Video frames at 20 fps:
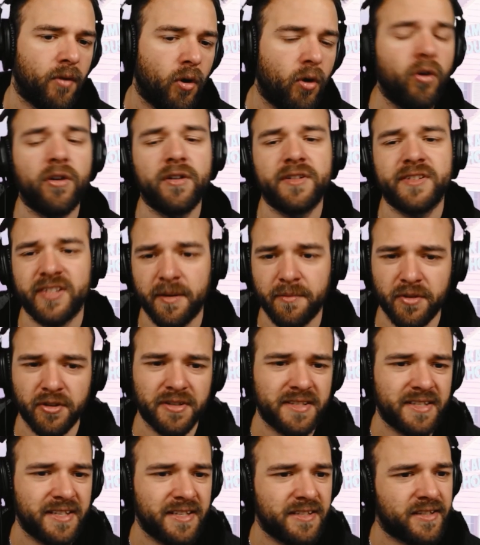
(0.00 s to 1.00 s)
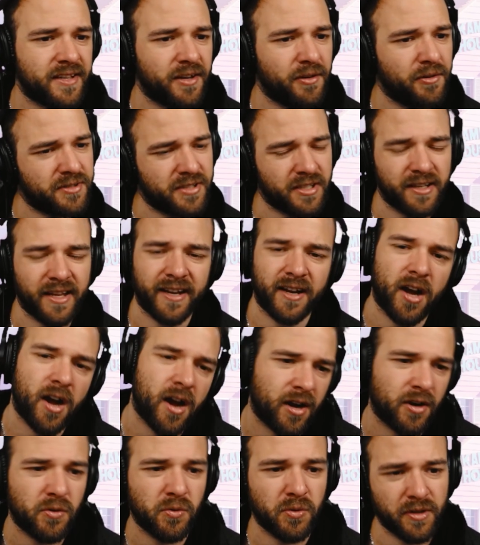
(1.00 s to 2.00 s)
Or some Unisons go to like
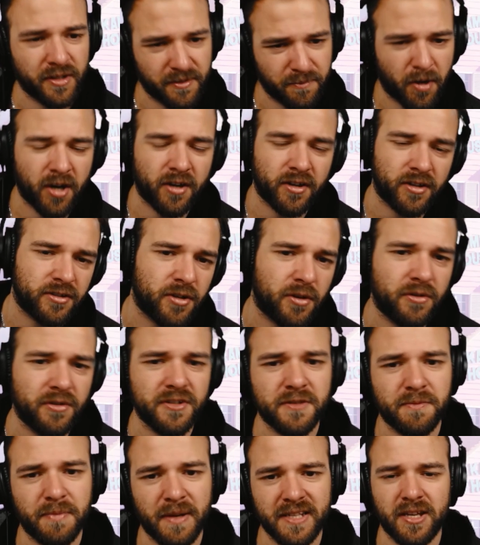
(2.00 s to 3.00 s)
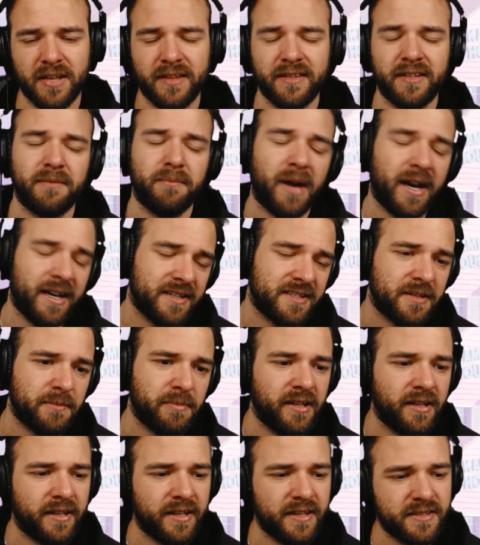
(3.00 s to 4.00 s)
awkward marker totals based on their minus
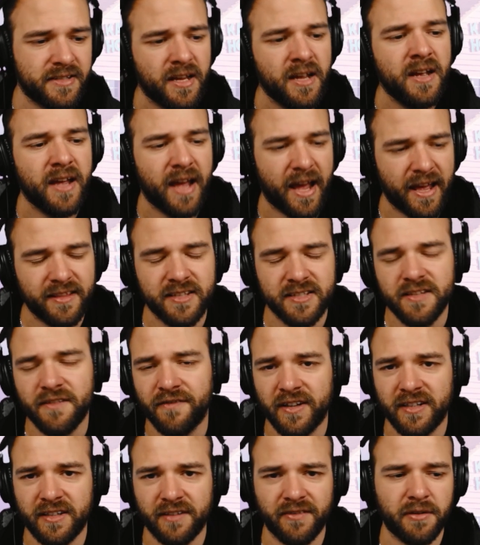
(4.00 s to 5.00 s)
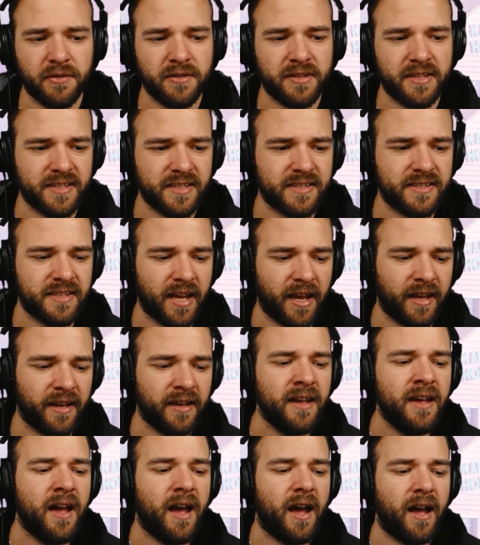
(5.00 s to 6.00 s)
abilities. And this is effectively what this is saying.
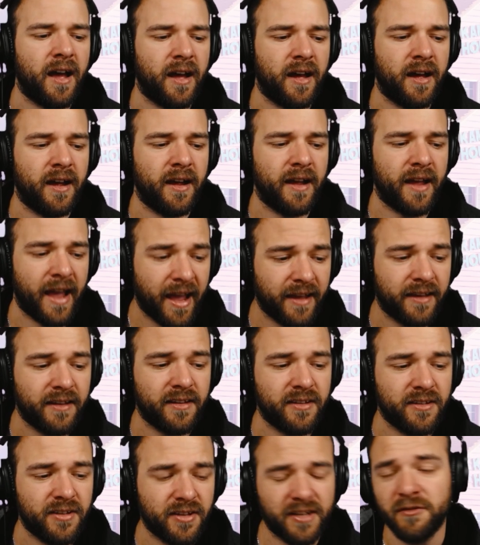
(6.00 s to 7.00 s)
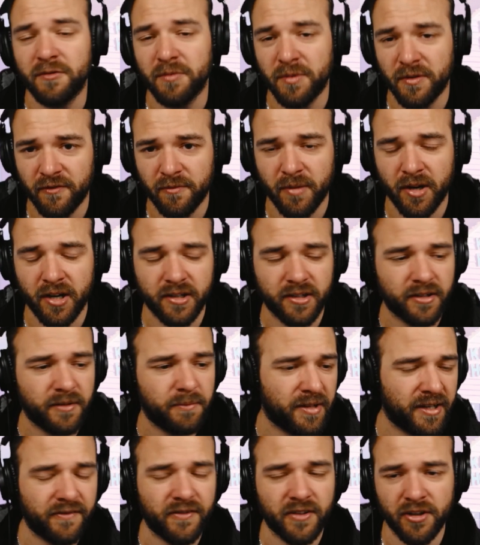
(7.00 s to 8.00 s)
Hey, you can remove a marker,
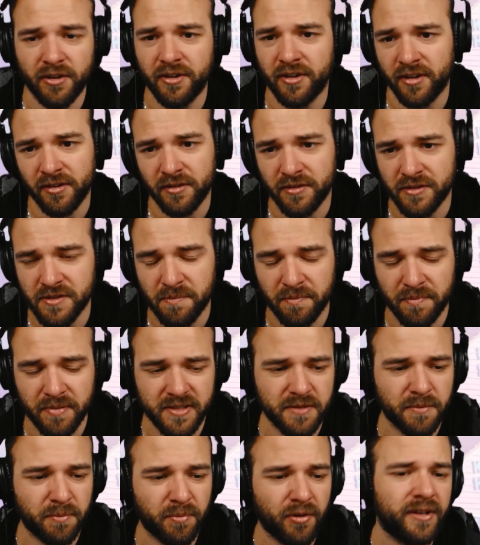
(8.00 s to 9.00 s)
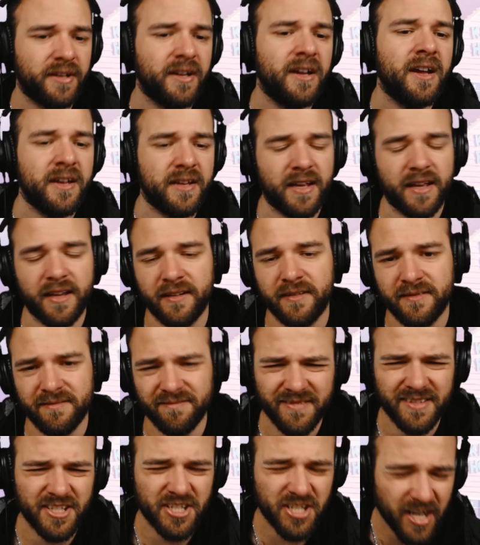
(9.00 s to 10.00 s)
but if you don't, you're gonna lose a piece of board. And
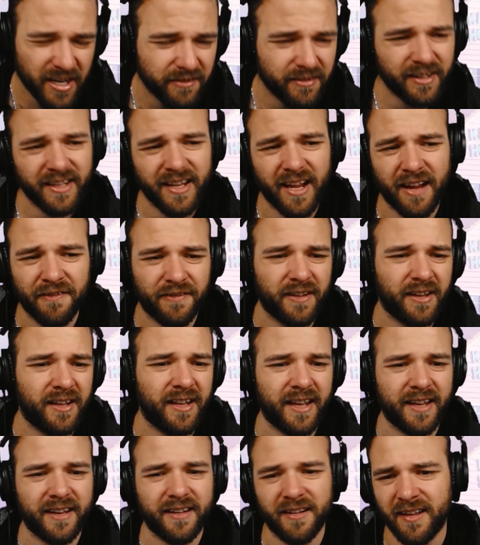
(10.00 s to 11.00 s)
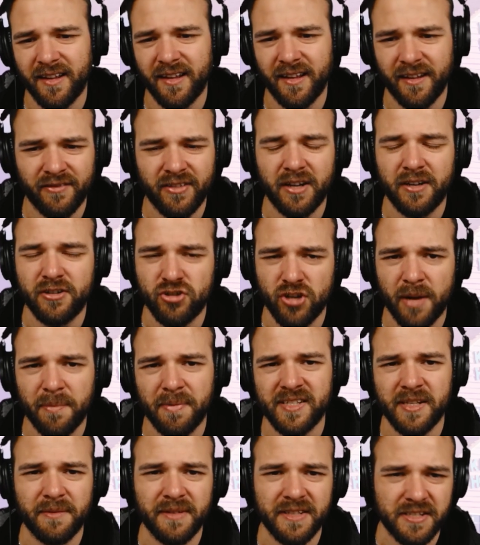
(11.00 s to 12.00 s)
generally, I feel like if they're
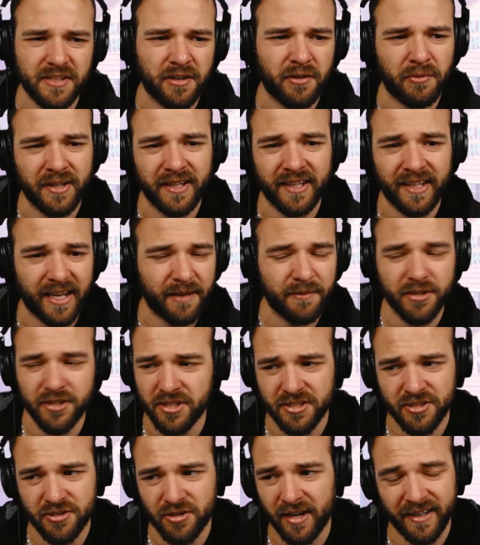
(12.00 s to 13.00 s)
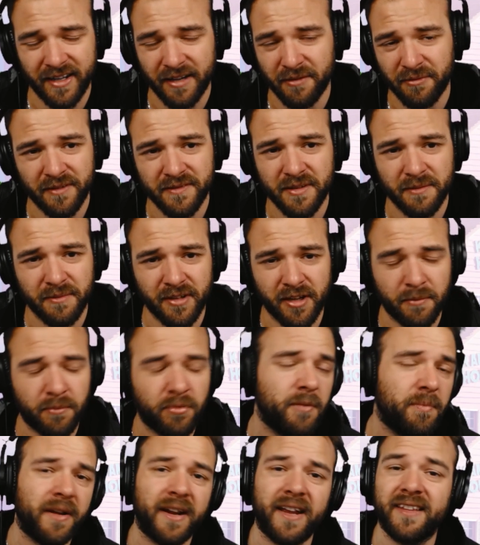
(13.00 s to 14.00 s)
dropping something that's gonna win the game, they'll just try and get rid of something on
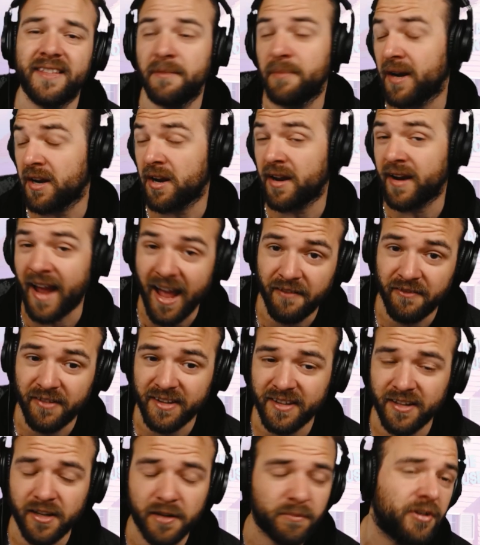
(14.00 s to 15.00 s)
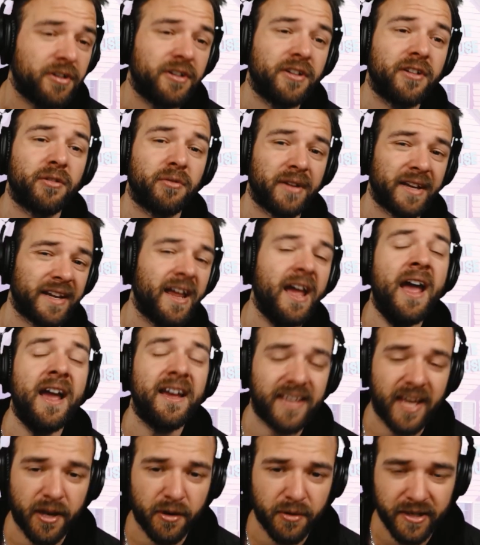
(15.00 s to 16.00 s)
board. But hey, they might not have anything on board. You're in green.
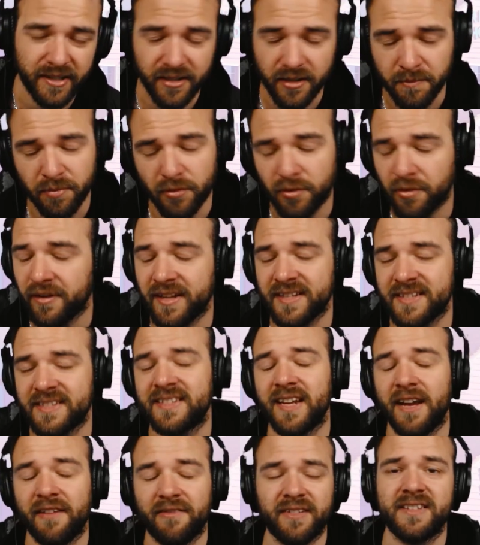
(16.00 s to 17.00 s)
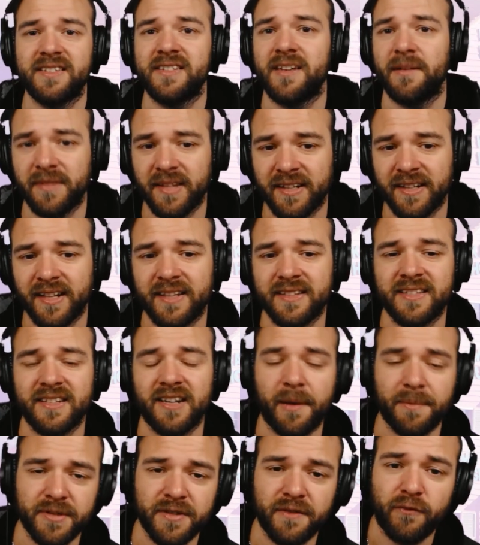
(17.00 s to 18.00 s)
KOing their board is definitely something that's an
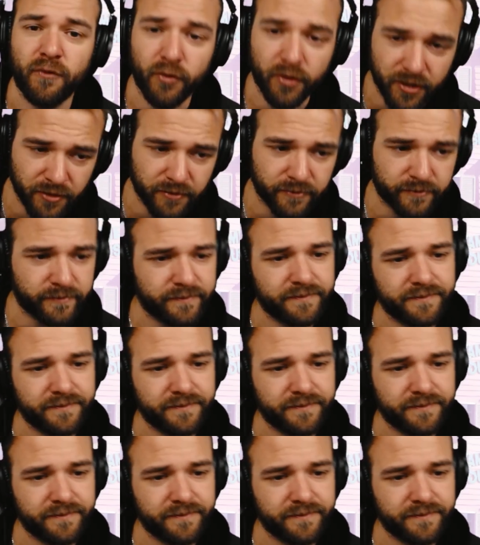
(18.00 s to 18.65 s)
option for you.